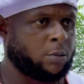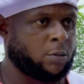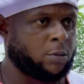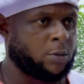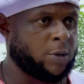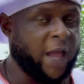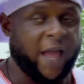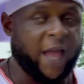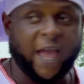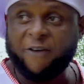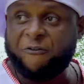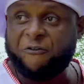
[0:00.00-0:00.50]

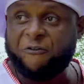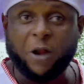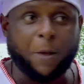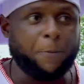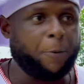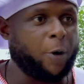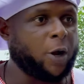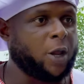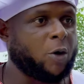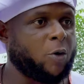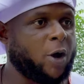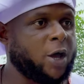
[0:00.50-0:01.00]
Now,
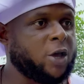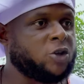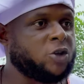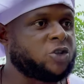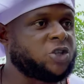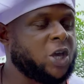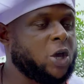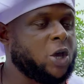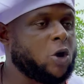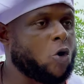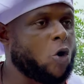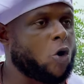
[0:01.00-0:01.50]
everybody when you
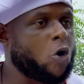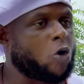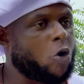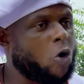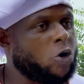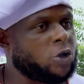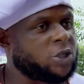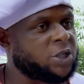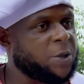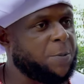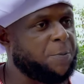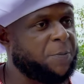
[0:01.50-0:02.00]
see, you go
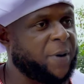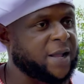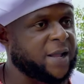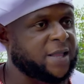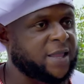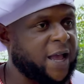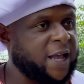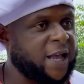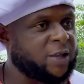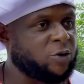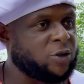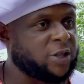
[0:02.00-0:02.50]

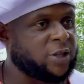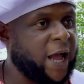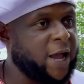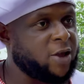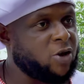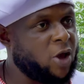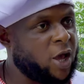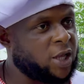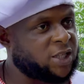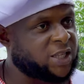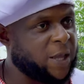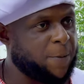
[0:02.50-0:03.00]
sympathize with. Are
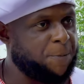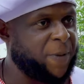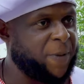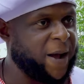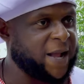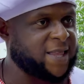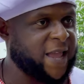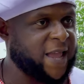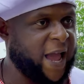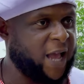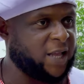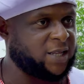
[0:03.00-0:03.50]
you a
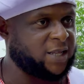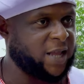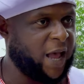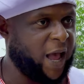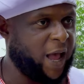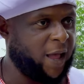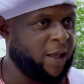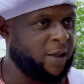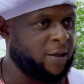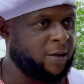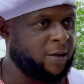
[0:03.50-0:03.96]
sympathizer?